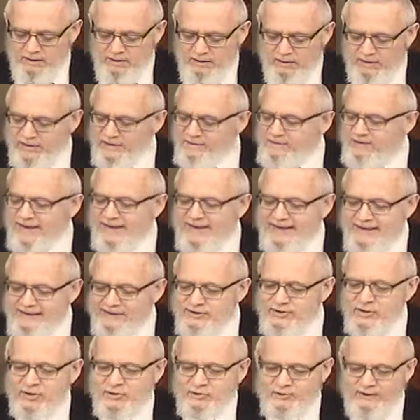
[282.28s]
If I
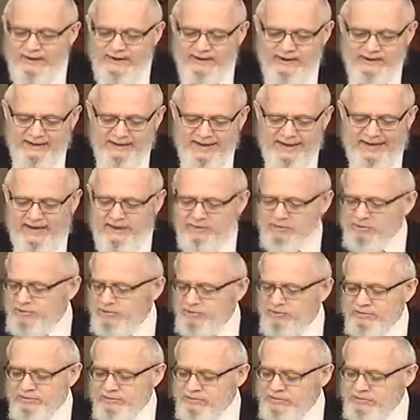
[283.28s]
consecrate an animal,
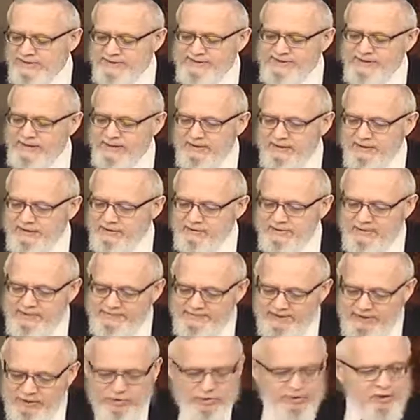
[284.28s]
let's say to
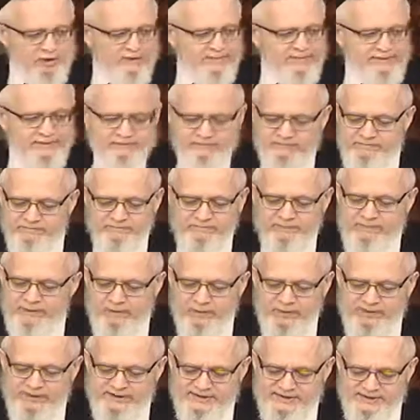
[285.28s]
be a shlum,
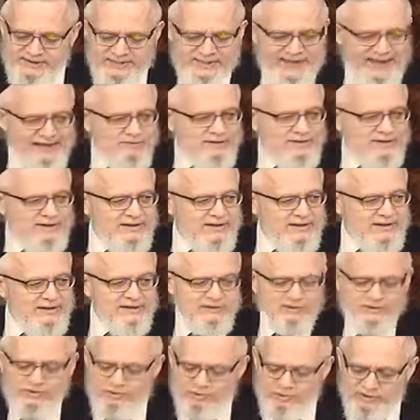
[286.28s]
whether it's a
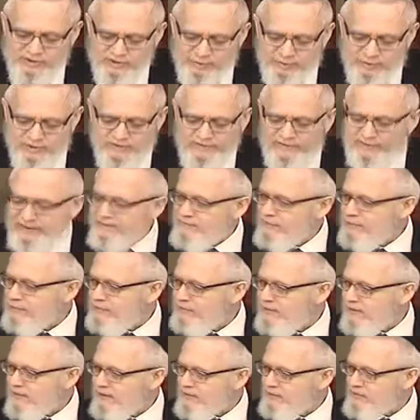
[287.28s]
$1,000 or it's worth five,
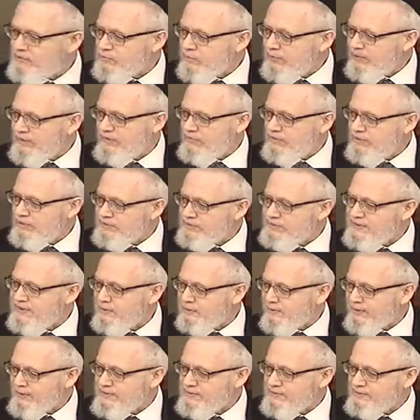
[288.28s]
whatever it is, now
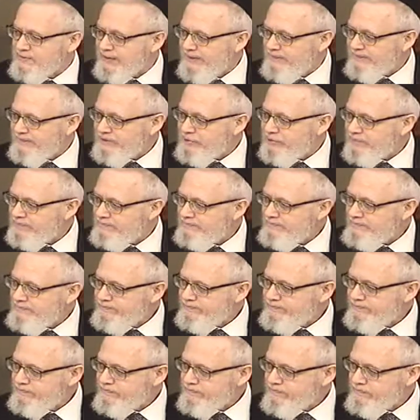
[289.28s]
it gets a blemish.
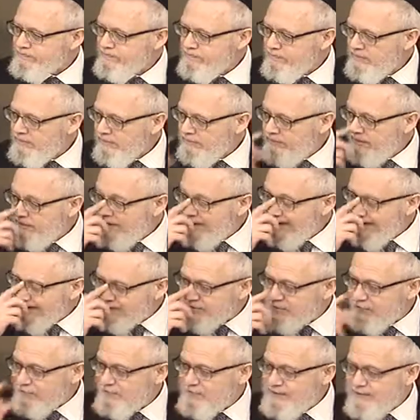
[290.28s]
Is
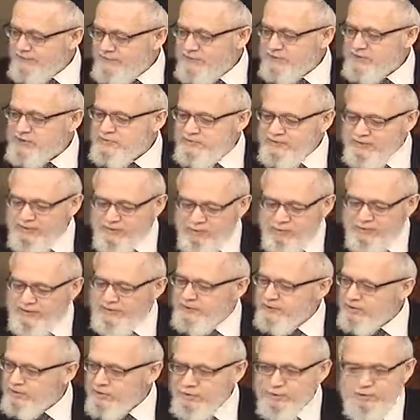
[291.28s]
there a difference between
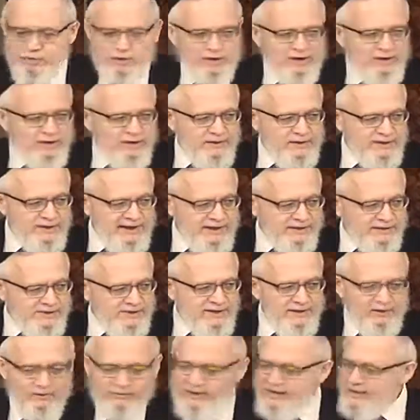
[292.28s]
the kedusha on the
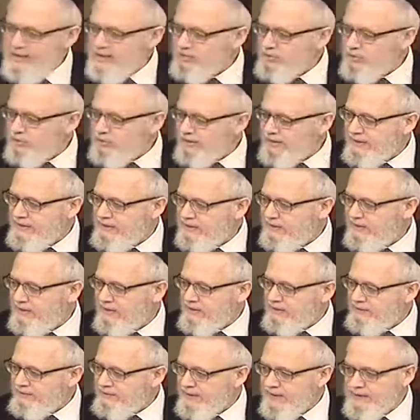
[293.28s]
$1,000 animal and the,
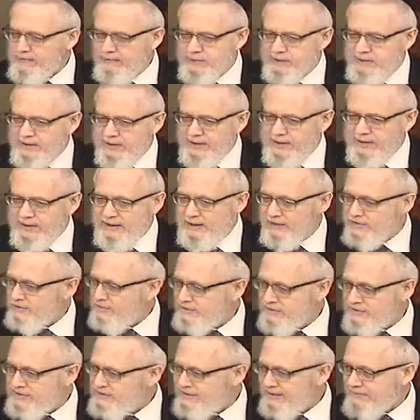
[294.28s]
and the $500 animal?
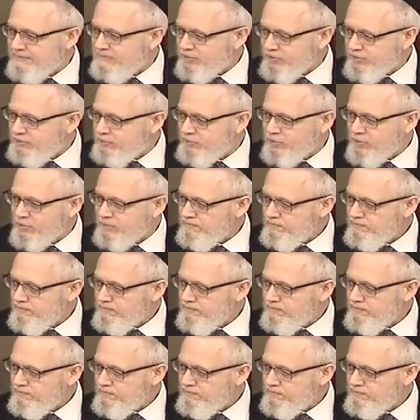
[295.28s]
It's the same kedusha.